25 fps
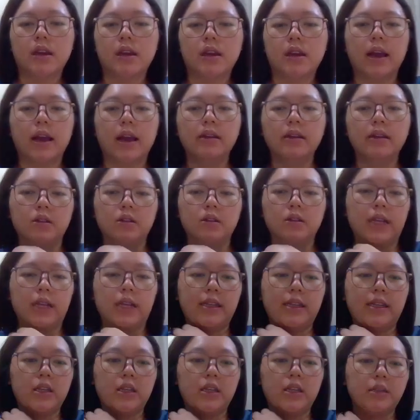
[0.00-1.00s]
Yeah,
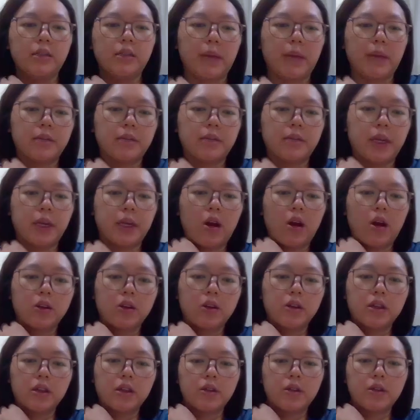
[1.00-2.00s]
teachers must be
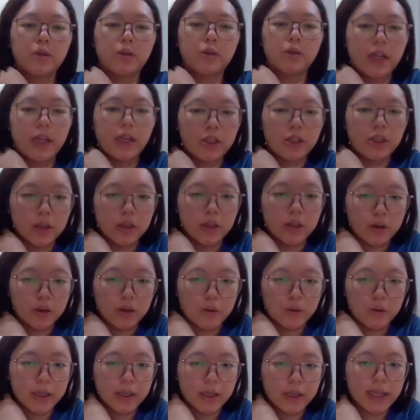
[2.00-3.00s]
cautious to teach the
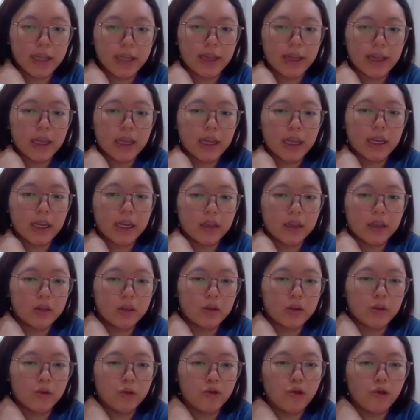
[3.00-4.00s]
students
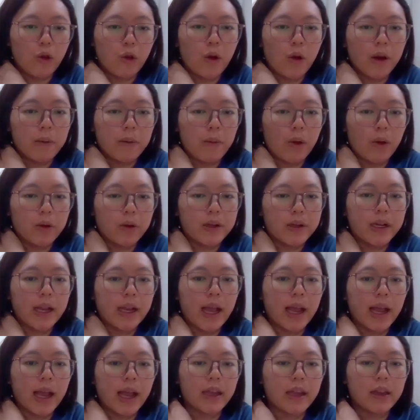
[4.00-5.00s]
etiquettes to draw a
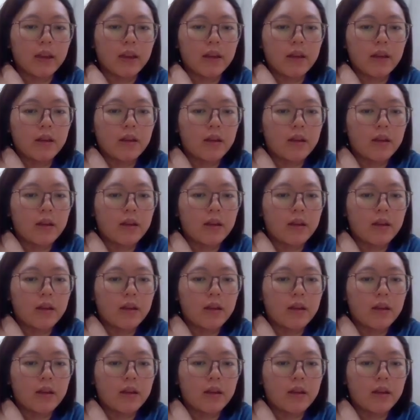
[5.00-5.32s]
borderline